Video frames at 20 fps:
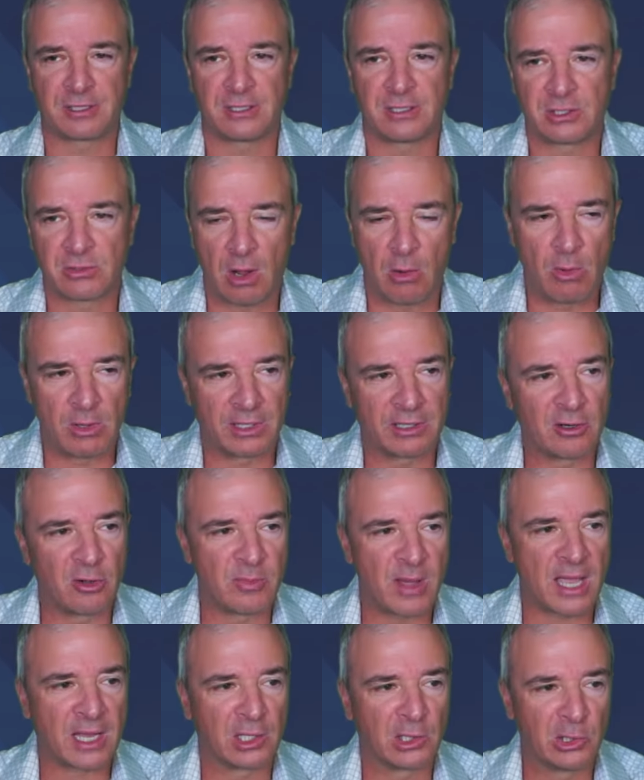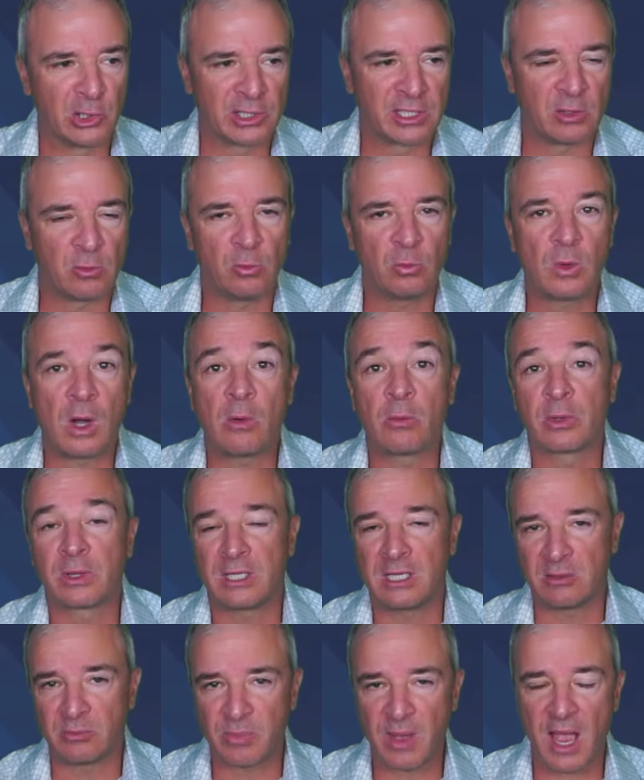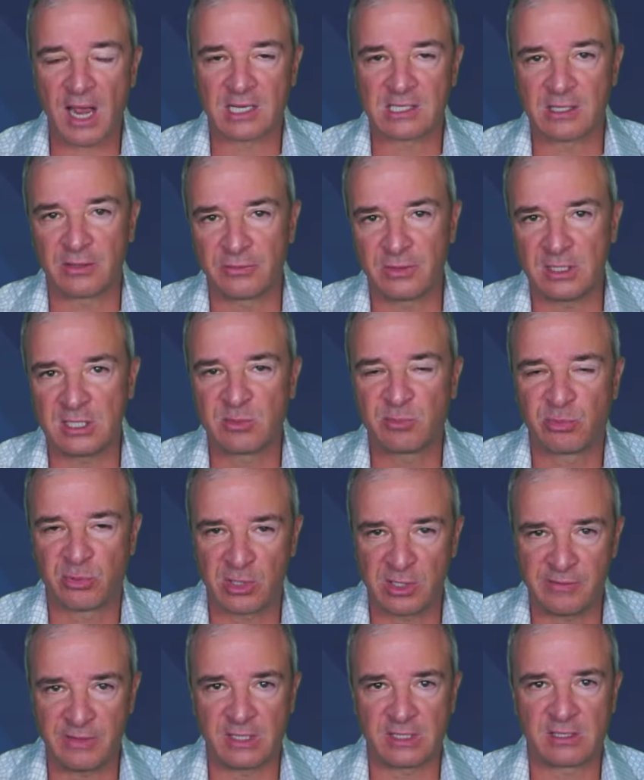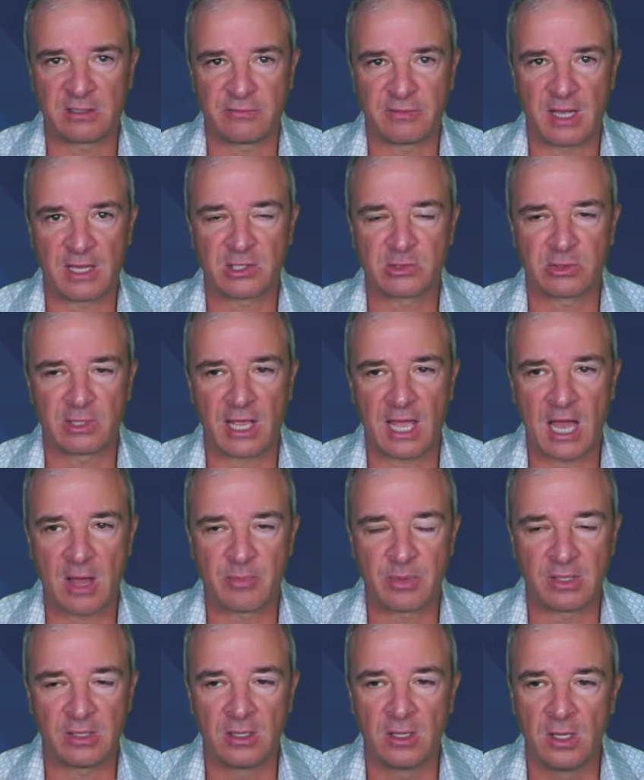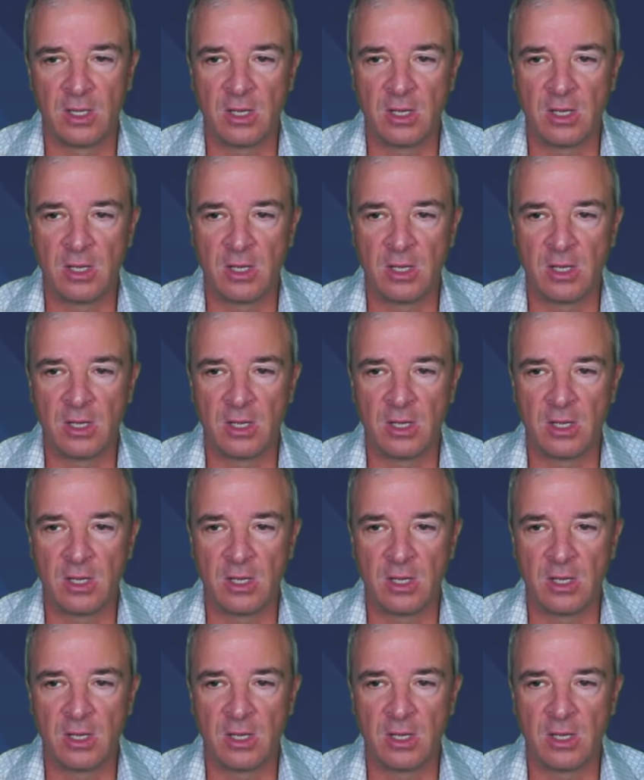and so I wanted to go back and look at what were the impacts of these previous events when they happened.